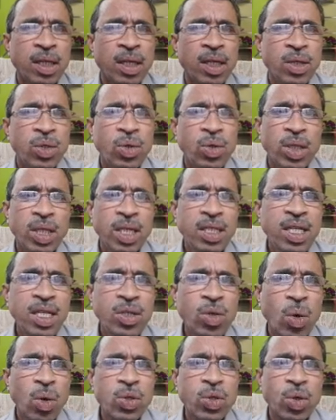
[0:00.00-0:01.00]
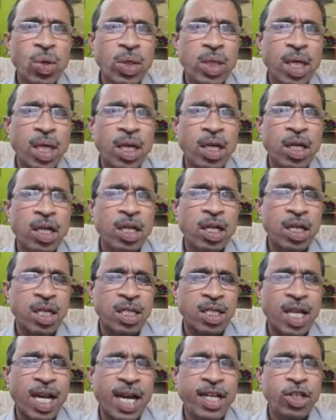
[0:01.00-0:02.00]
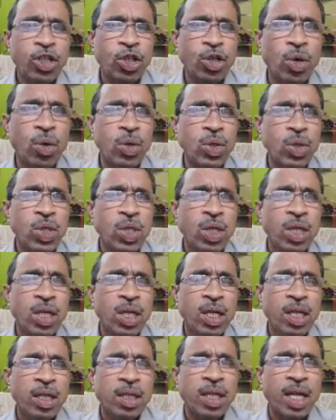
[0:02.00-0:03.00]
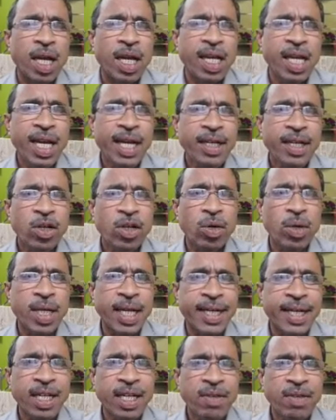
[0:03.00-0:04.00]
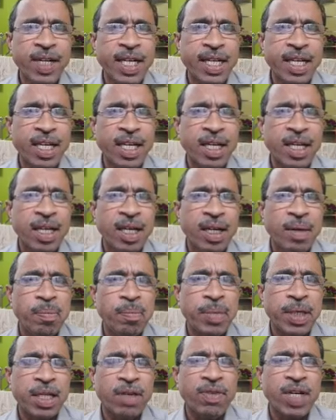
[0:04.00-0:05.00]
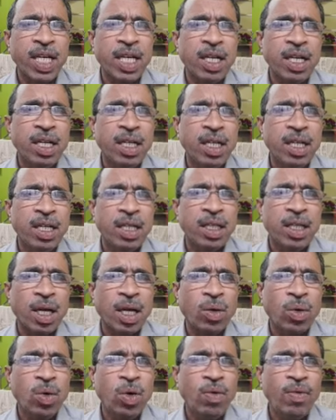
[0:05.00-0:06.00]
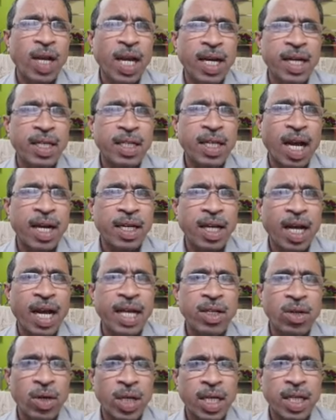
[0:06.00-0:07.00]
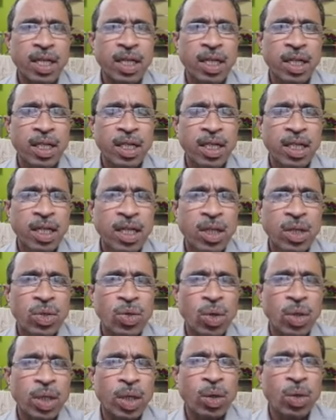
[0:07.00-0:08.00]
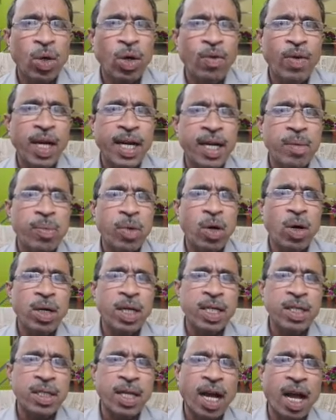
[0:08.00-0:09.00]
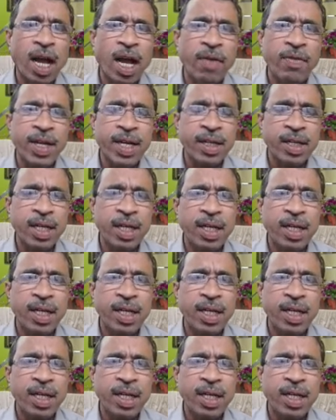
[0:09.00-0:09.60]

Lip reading: So this is also the slide shows the electronegativity between the covalent and ionic. So the covalent bond is having